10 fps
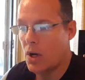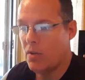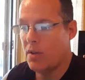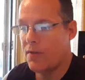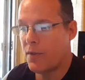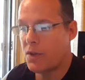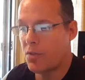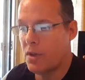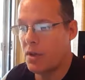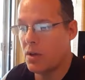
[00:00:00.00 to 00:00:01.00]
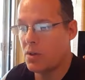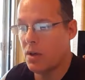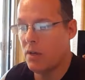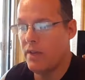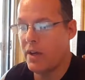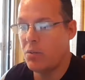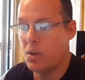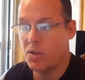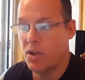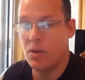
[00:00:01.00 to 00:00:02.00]
over the first 3 years of
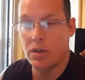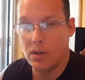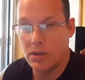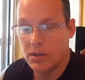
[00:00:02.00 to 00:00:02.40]
Edward Snowden.